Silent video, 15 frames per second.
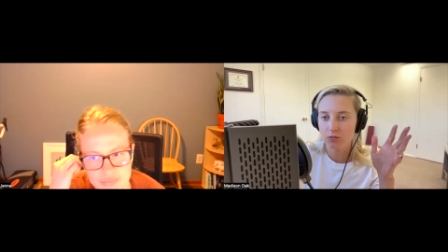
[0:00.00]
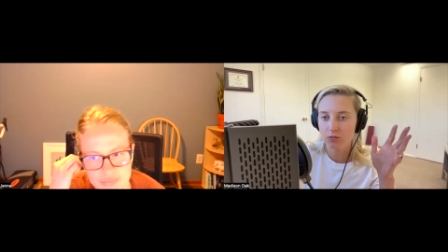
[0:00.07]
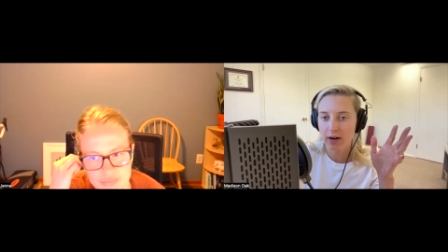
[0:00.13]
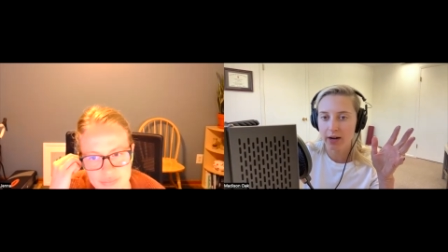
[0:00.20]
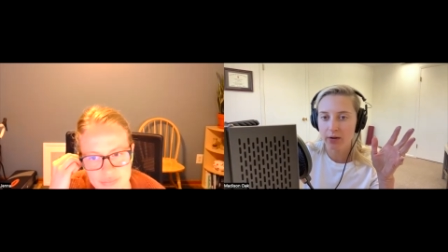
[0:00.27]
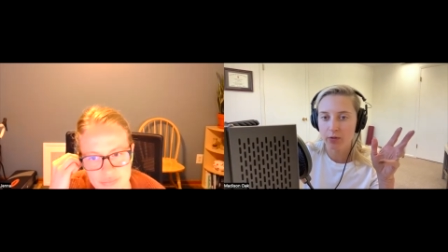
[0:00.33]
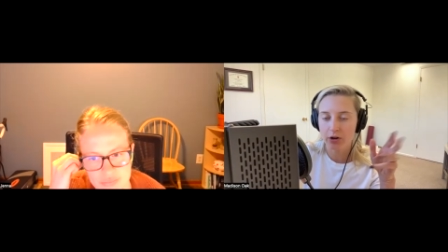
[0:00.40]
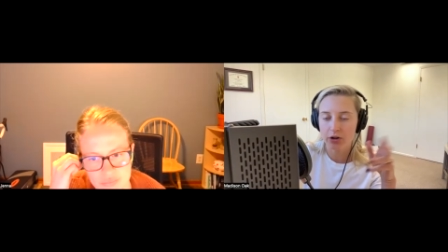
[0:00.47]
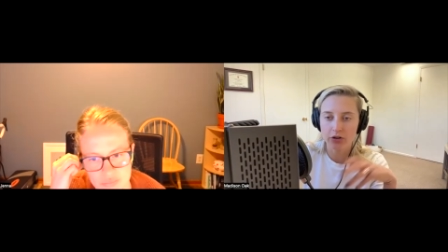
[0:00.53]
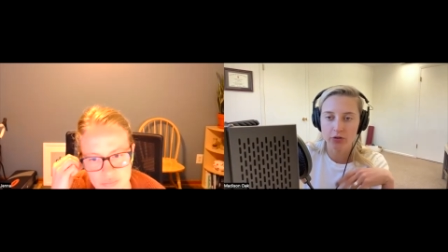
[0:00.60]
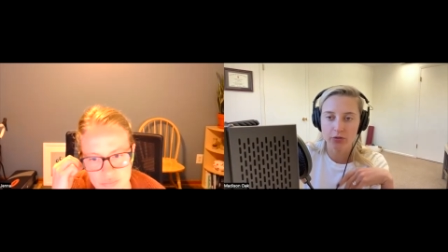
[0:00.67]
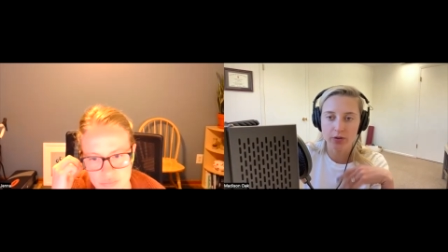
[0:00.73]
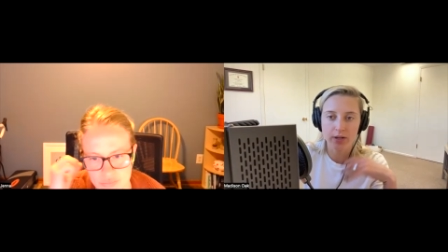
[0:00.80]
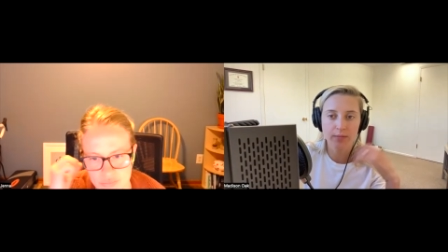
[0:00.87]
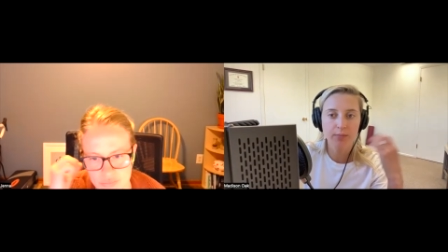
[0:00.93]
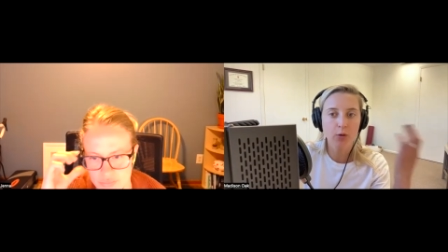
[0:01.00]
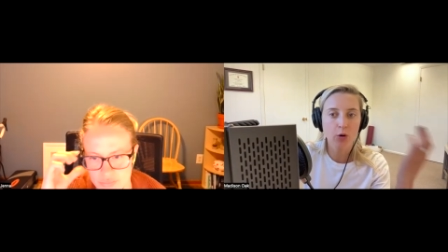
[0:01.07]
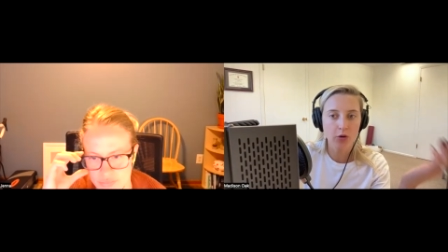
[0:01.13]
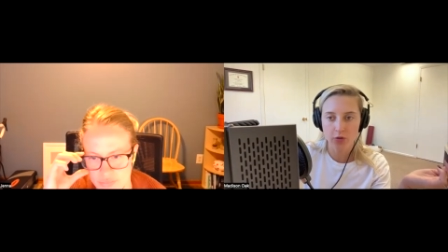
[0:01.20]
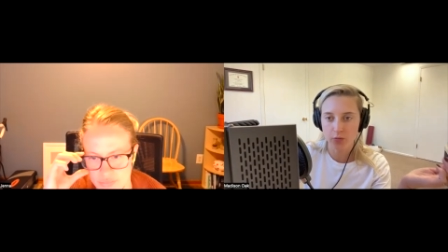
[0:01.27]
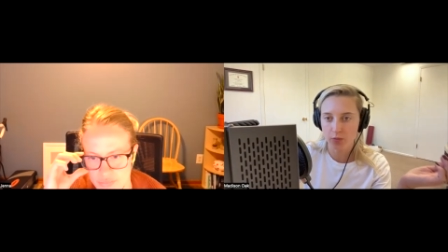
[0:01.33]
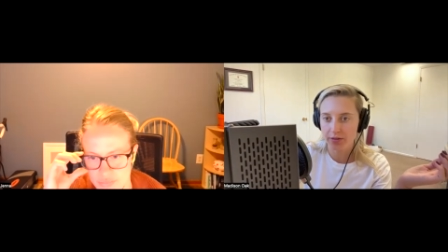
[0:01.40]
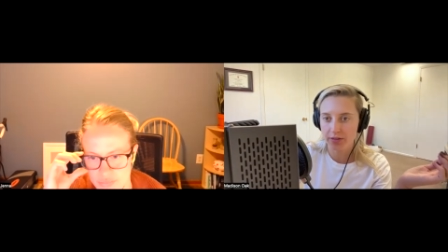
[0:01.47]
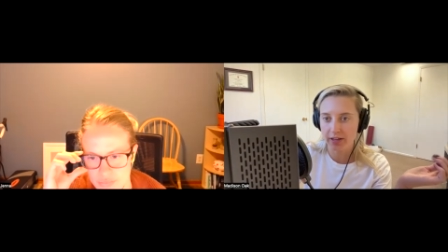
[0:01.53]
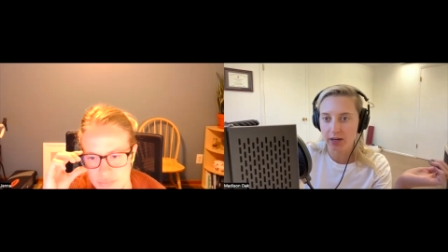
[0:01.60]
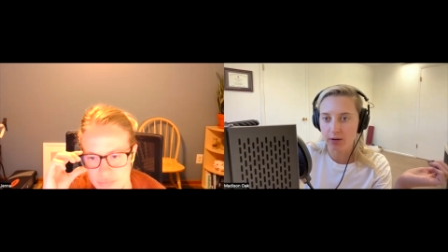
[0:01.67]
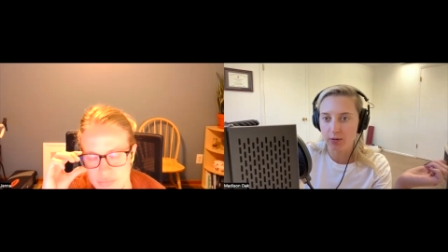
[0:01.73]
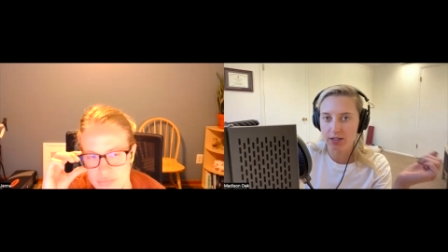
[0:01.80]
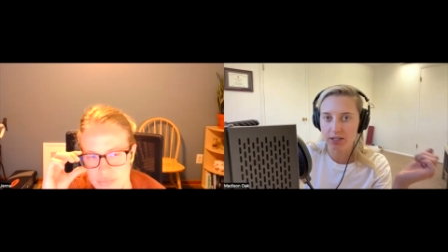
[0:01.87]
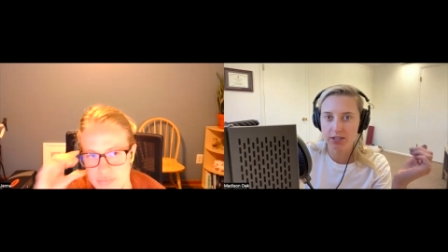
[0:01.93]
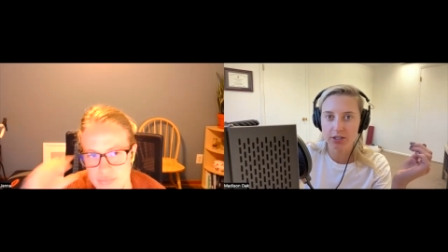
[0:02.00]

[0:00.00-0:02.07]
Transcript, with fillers: right? Where you're doing more than one thing at once.